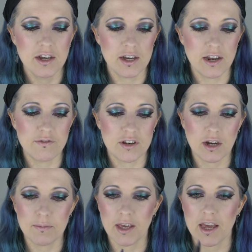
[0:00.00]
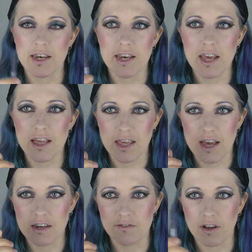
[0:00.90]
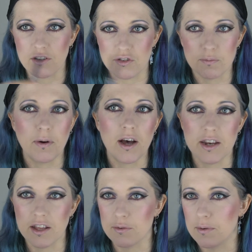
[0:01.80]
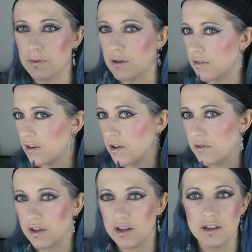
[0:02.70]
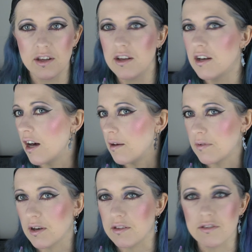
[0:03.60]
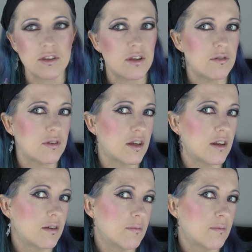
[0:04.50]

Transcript: and every time I get near the end of it I'll just buy another one because I know that I'm going to use it.